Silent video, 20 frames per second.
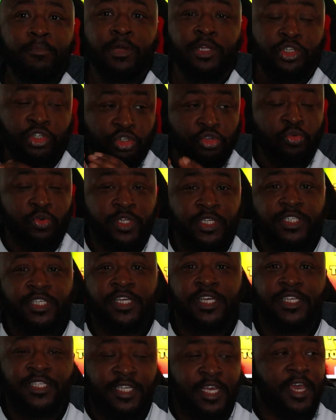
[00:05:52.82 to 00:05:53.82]
But soon as
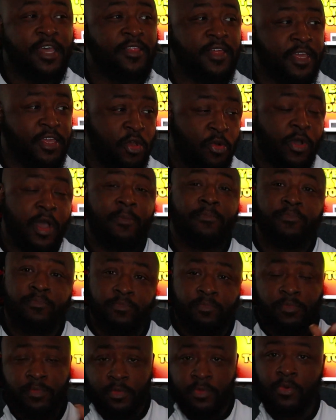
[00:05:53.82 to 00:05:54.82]
he said that, yo,
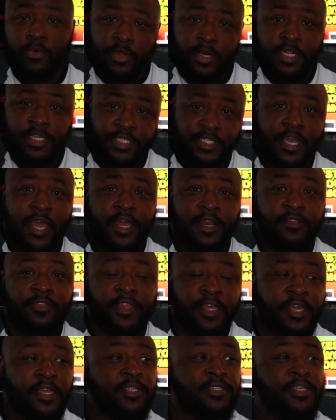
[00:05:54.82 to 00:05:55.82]
I'm on this side of
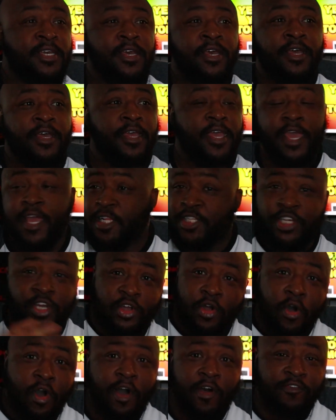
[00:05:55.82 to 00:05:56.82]
things, it
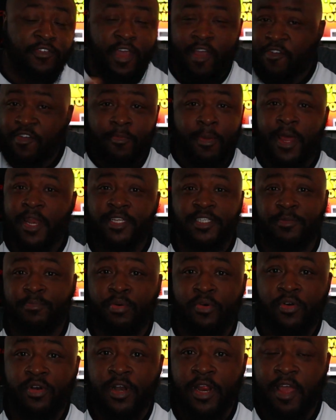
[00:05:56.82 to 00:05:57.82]
took off. Everybody
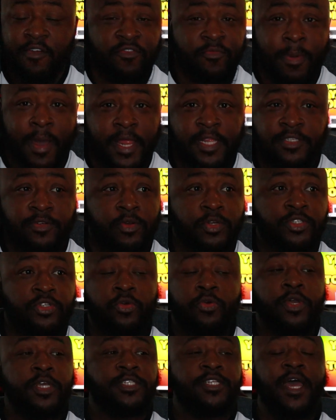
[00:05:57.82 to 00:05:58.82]
supported it. Everybody told it.
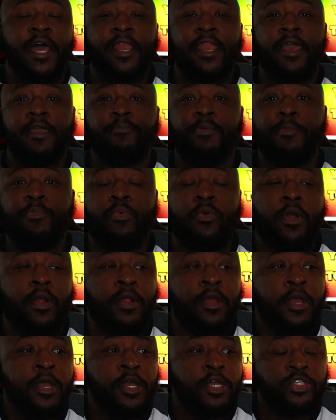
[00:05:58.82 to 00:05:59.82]
So it's not like people
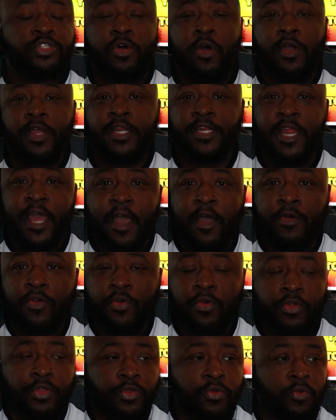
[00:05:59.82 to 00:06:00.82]
are talking down
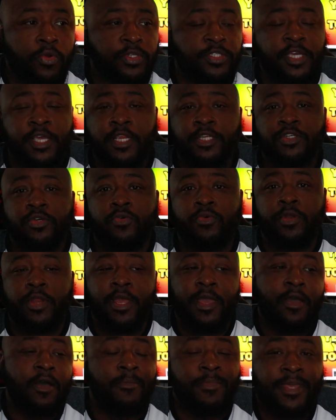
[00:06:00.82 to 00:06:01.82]
on you or saying that you're going to hell.